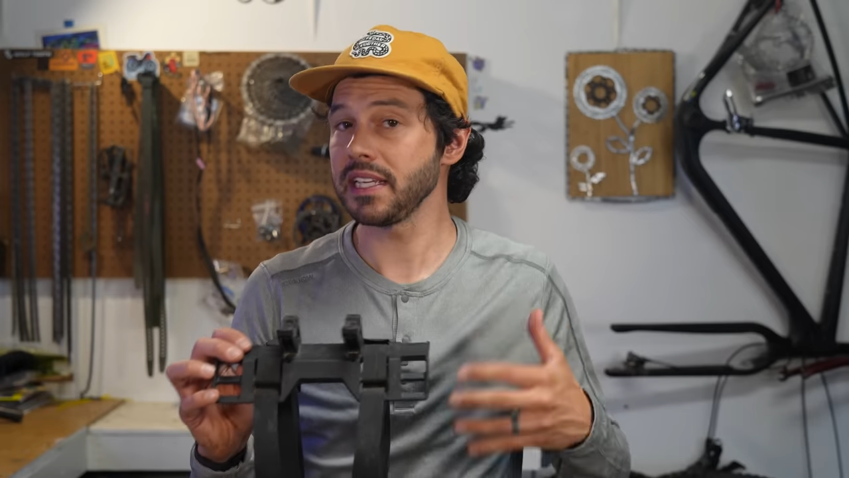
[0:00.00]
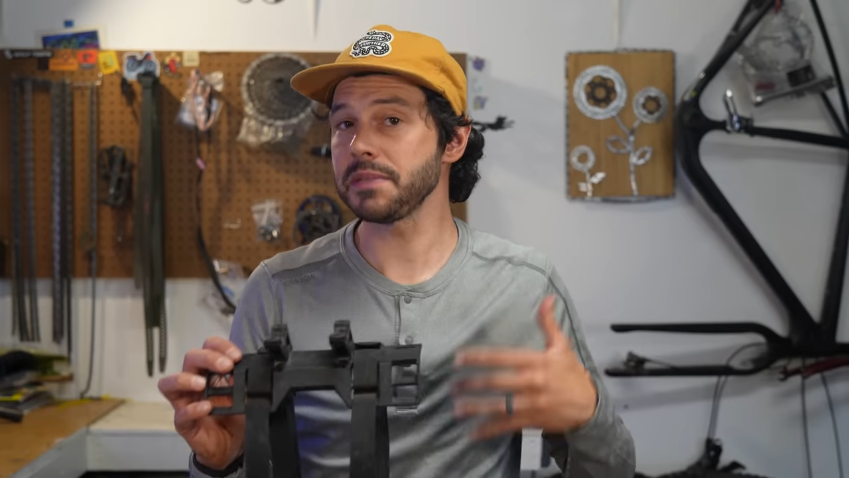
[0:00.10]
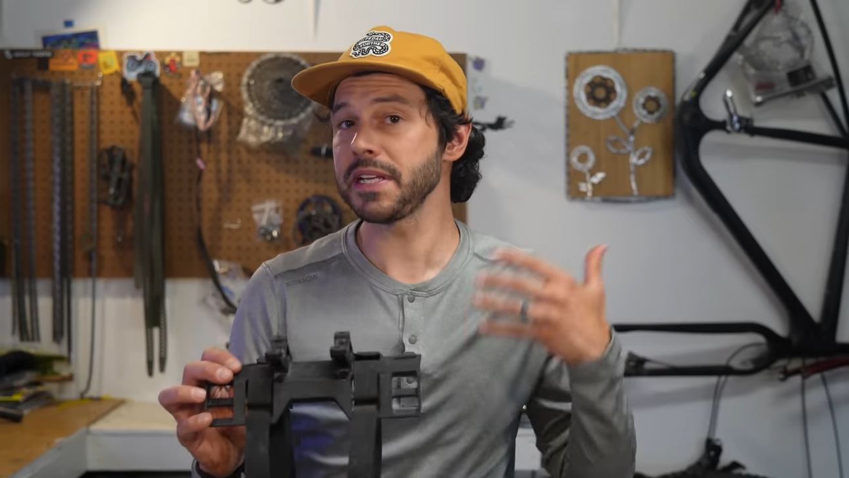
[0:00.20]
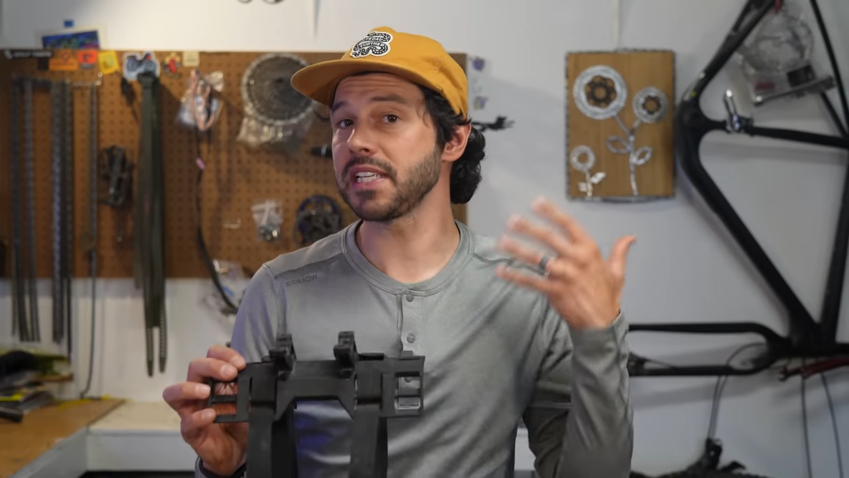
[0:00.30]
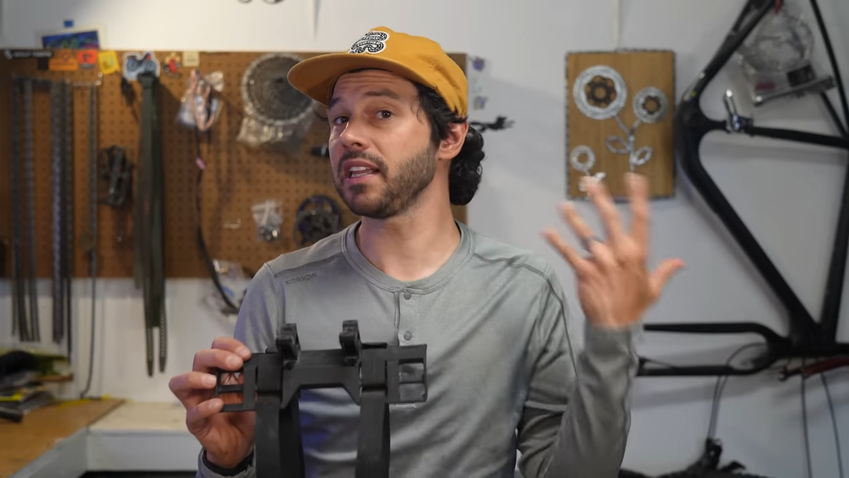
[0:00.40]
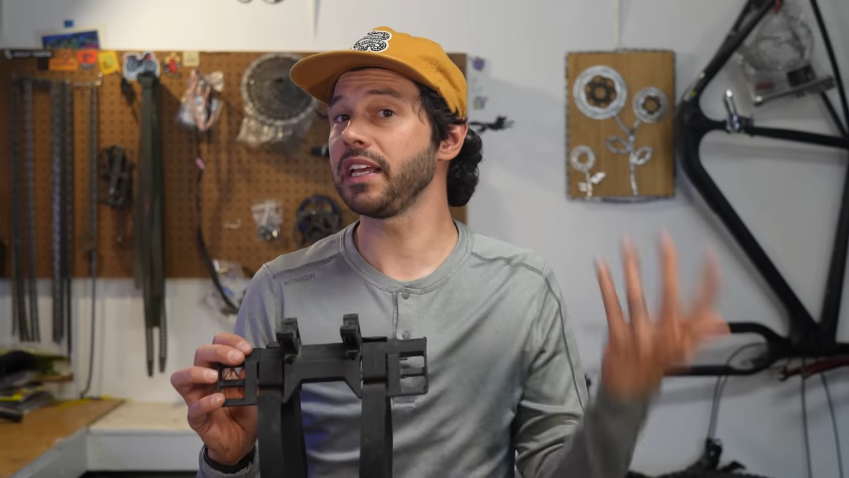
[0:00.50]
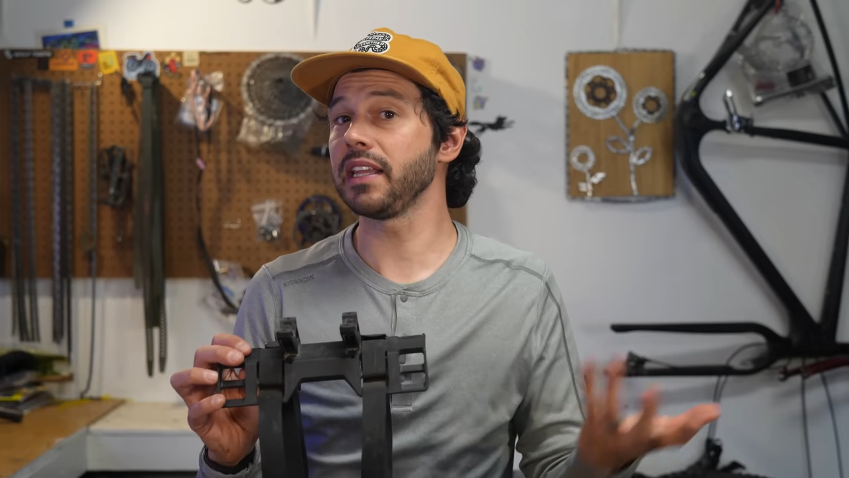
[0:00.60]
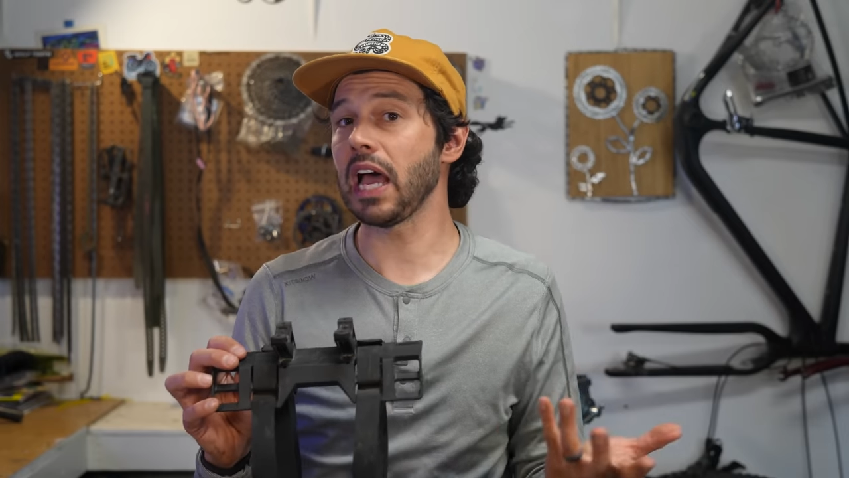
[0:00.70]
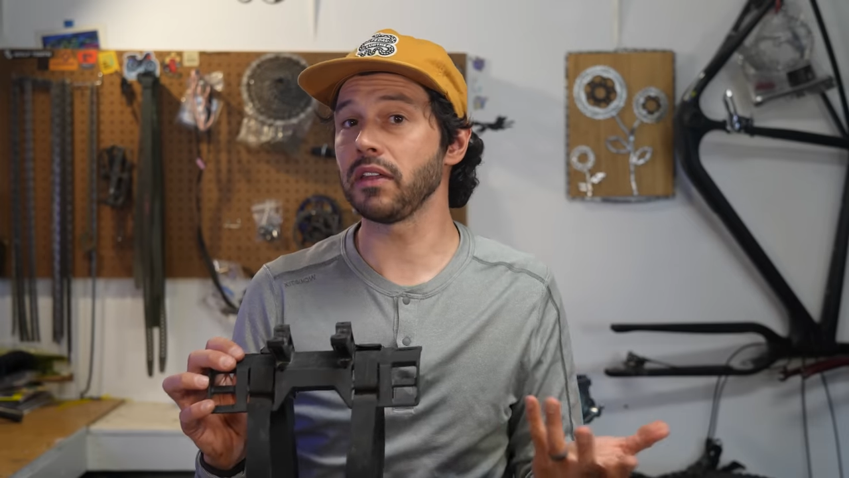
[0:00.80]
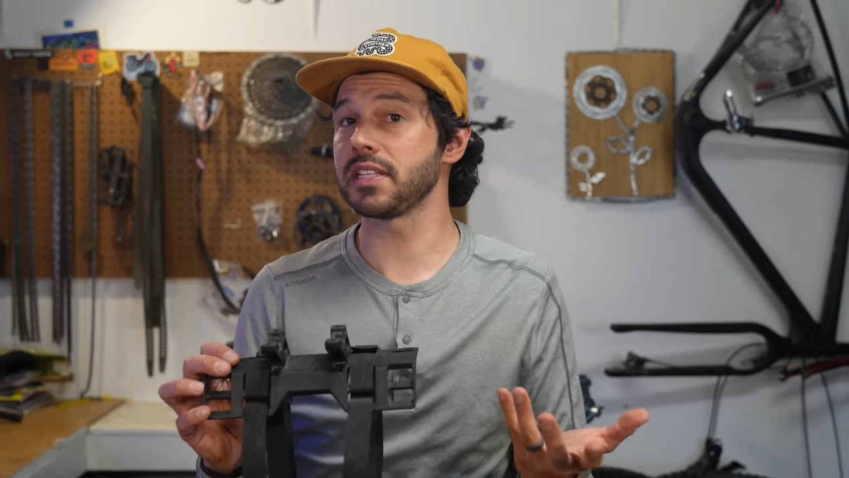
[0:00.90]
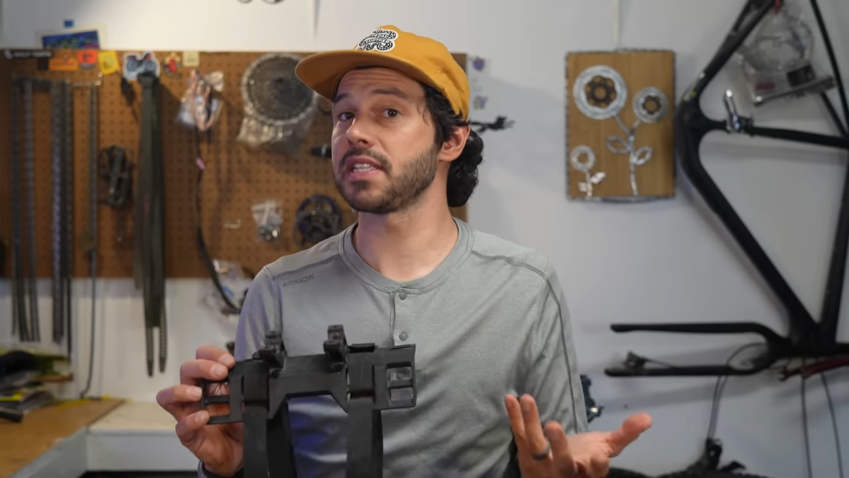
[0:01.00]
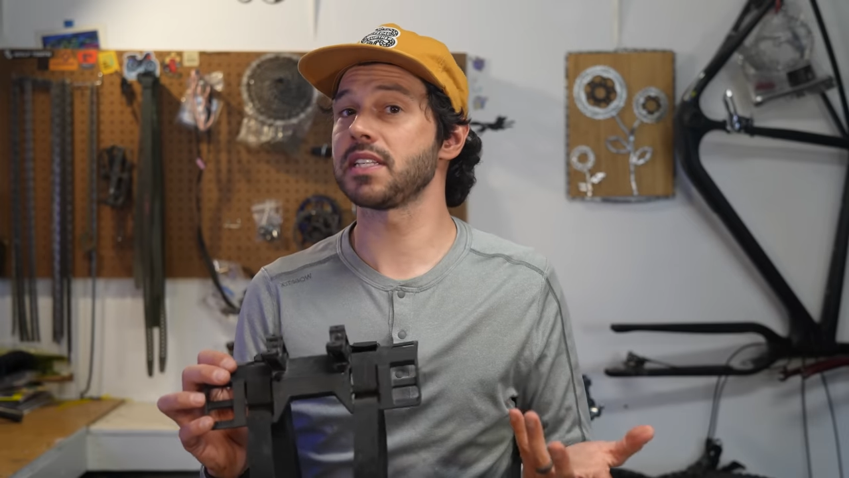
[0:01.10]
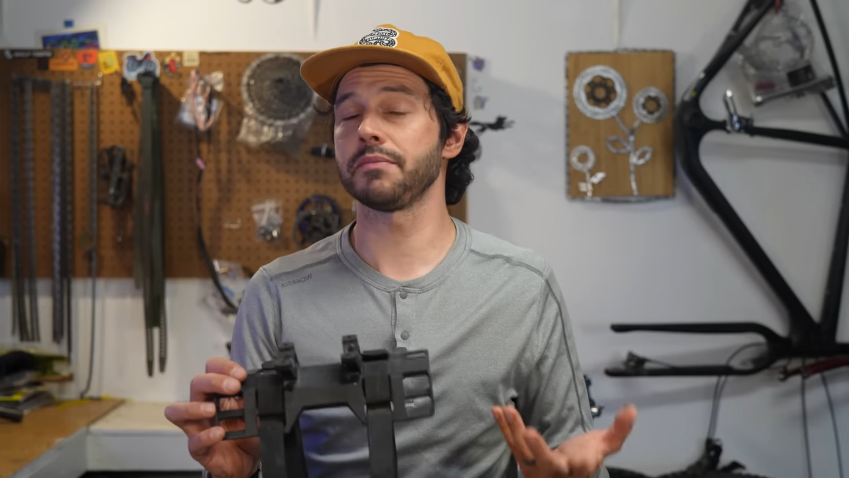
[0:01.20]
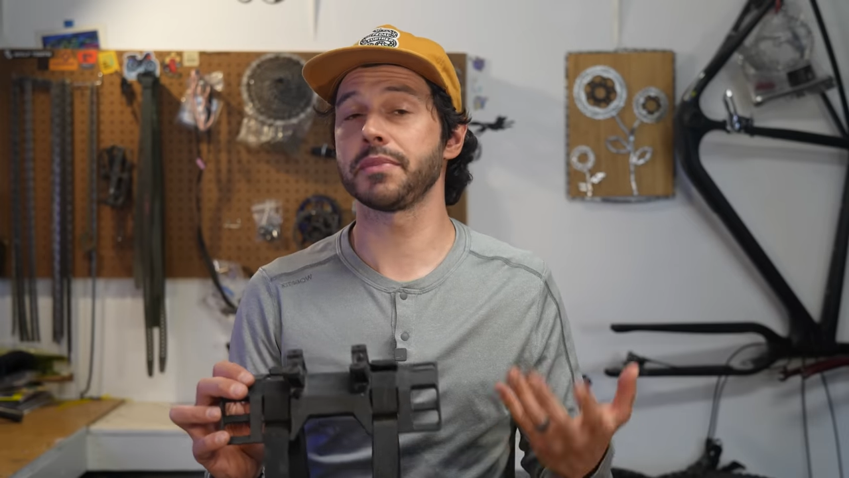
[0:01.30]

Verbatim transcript: this basically allowed the system